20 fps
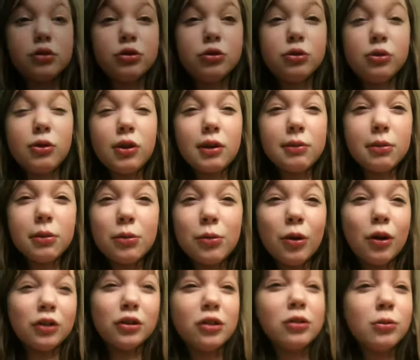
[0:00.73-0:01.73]
Do you ever
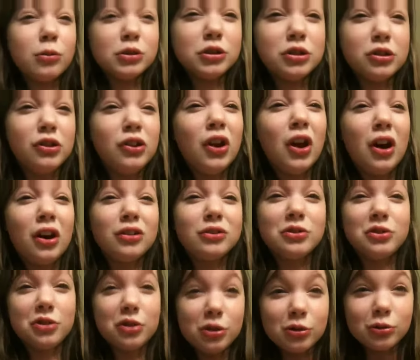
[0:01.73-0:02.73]
wonder what your
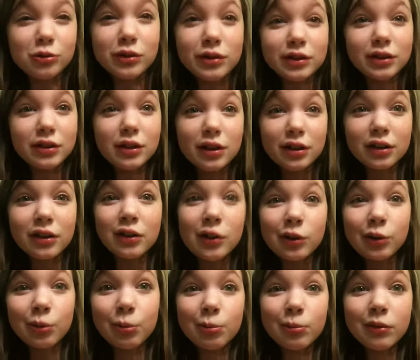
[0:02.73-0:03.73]
dogs do when you're not
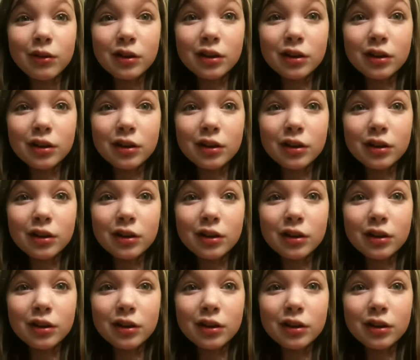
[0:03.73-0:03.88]
home?